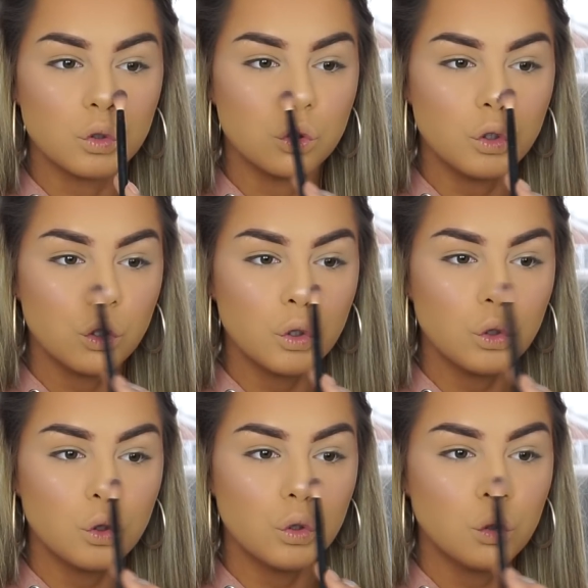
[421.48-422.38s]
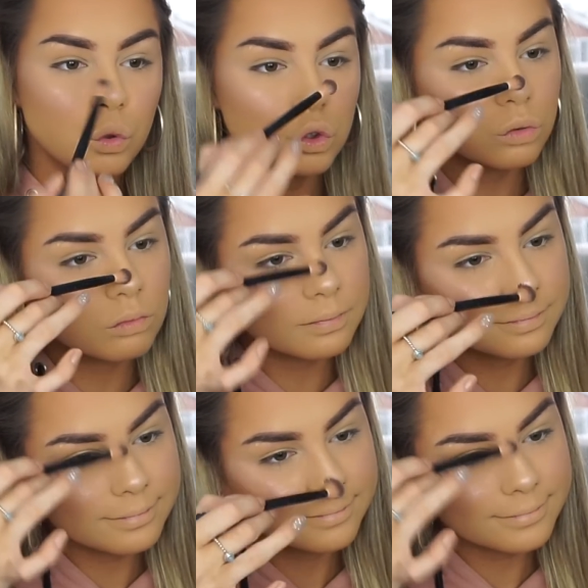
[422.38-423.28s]
On the nose.
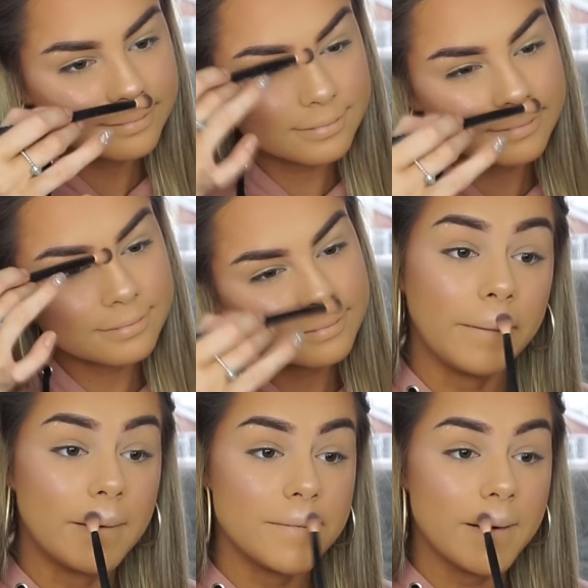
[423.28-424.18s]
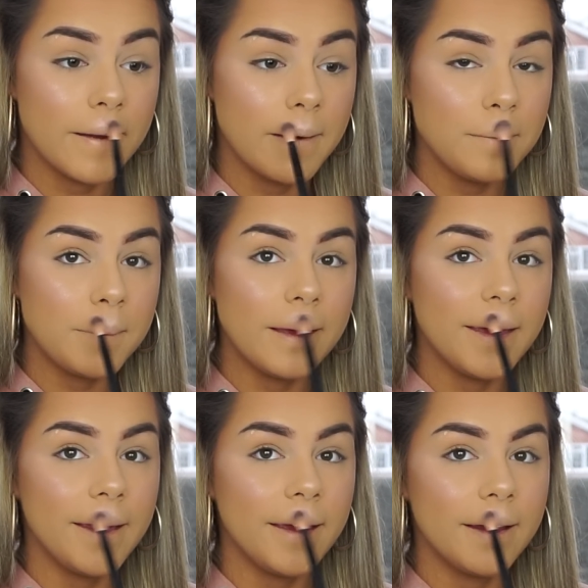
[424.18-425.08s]
You can't forget
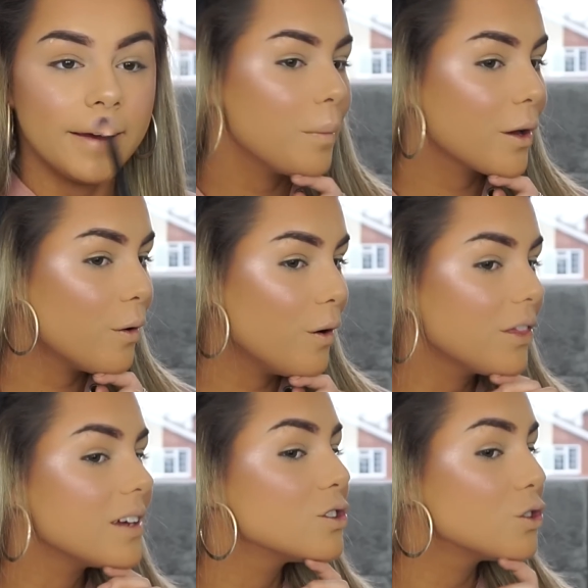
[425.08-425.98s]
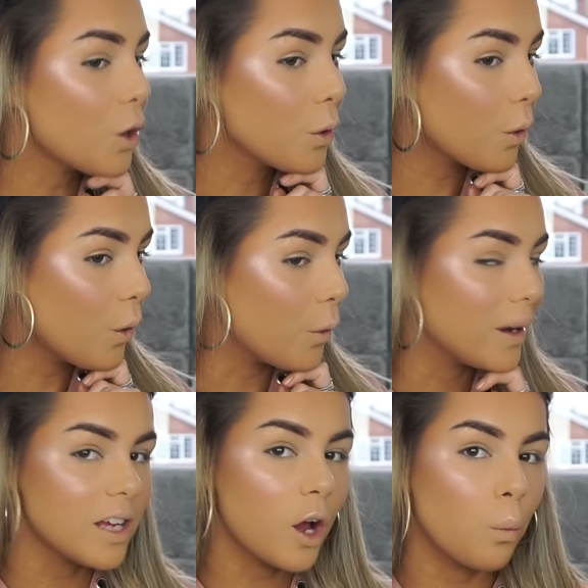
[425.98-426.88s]
Keepy. Oh my god, that's so cool.
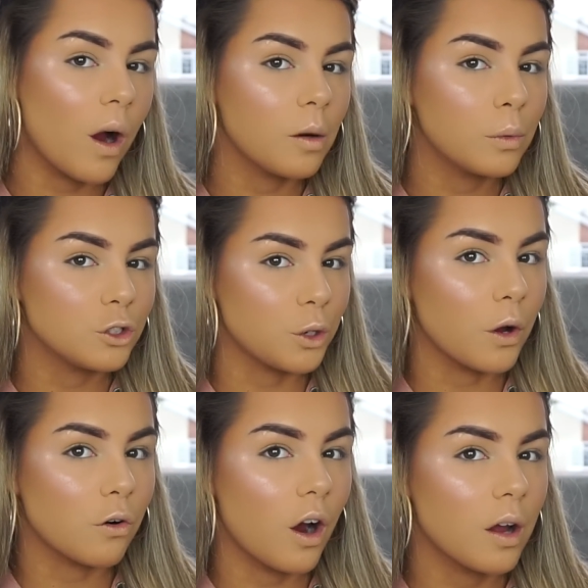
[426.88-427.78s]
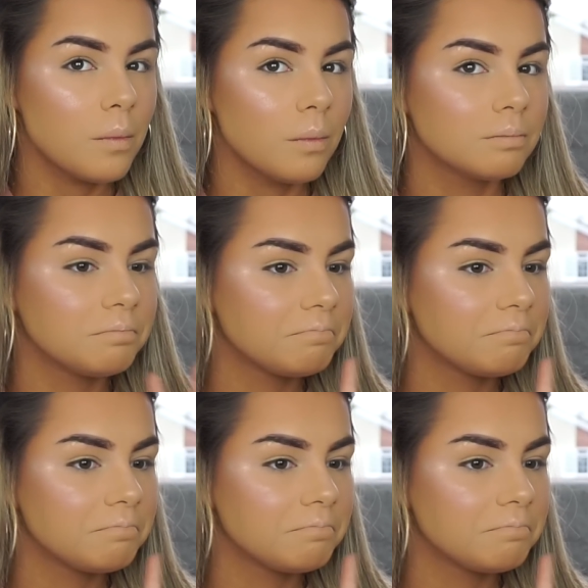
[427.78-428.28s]
It's like a wearable duochrome.